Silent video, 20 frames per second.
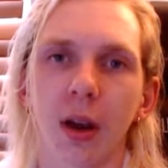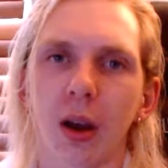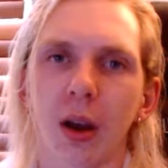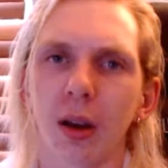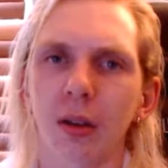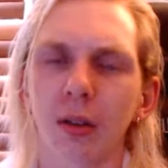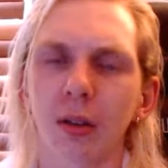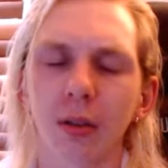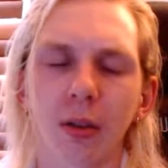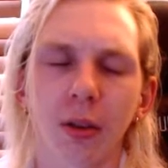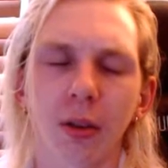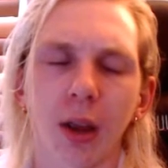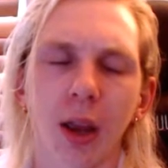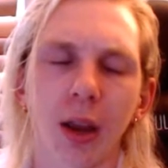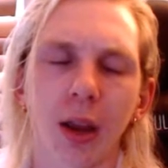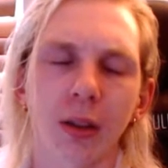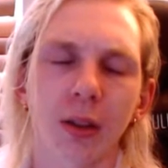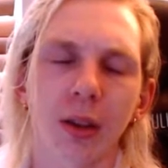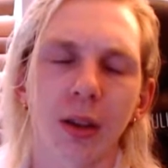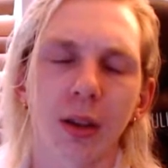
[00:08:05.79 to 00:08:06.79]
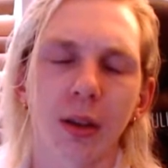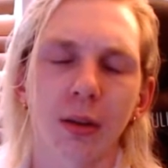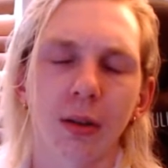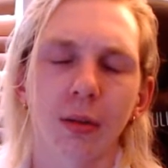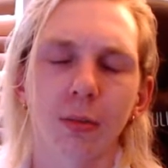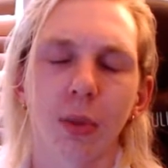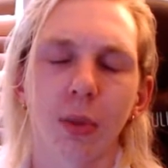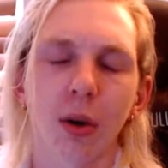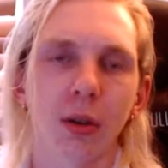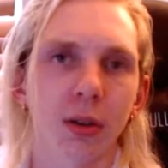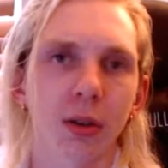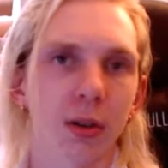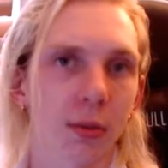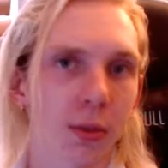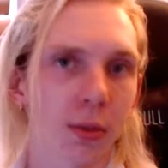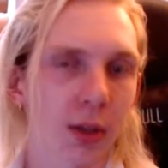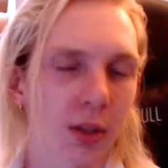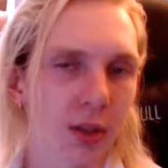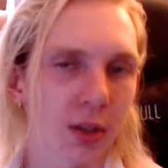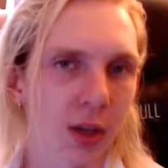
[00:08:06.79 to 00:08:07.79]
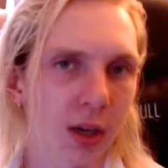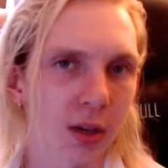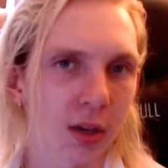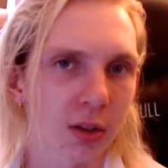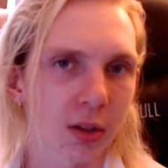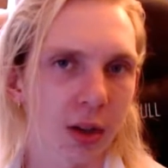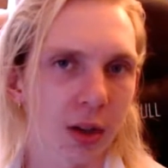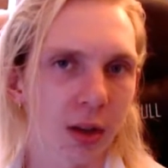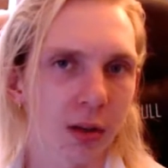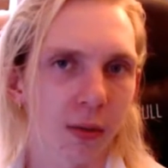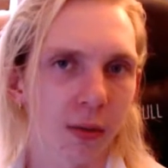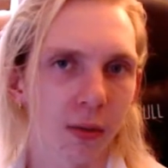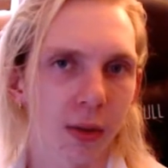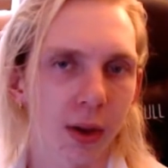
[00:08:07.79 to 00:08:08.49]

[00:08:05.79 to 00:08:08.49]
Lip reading: I don't know how they can possibly change that.